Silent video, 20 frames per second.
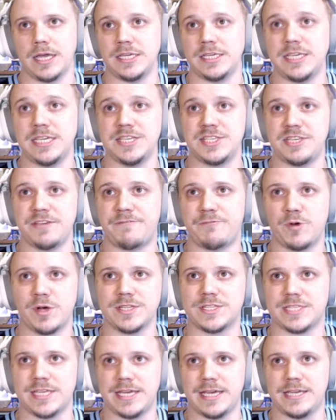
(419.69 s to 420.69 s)
Yeezy
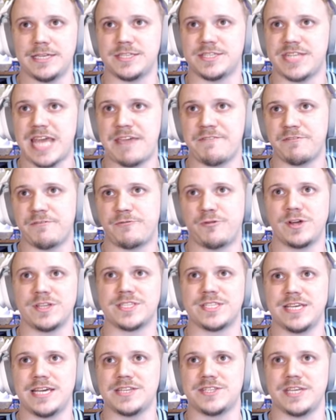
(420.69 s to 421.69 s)
Fuentes, David
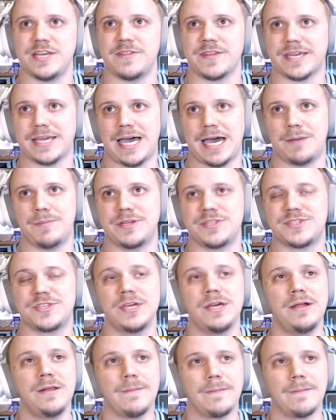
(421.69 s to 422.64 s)
Fuentes in the comments.